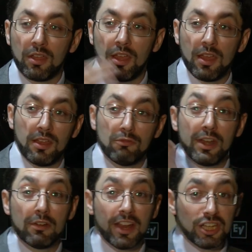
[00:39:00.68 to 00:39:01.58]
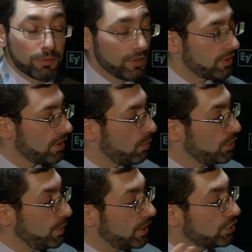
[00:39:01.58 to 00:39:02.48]
rearrangement,
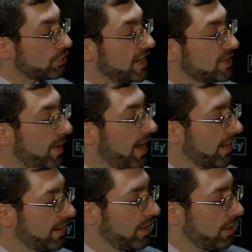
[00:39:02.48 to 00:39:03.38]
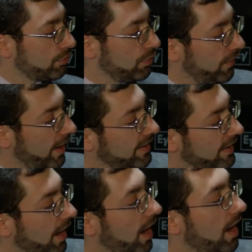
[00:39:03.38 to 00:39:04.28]
which we can trace back through finding,